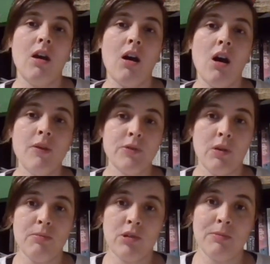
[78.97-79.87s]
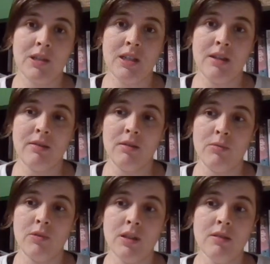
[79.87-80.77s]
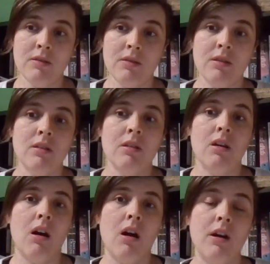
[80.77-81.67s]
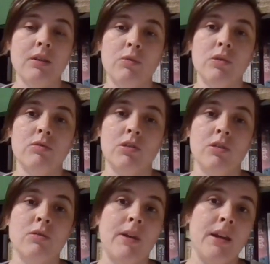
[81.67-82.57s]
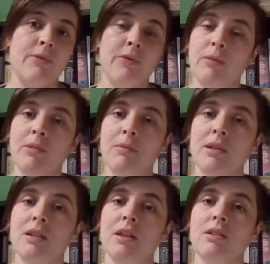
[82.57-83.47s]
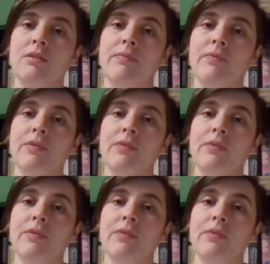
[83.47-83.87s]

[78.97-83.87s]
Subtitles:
after I brush my teeth in the morning, I will do a 5-minute meditation.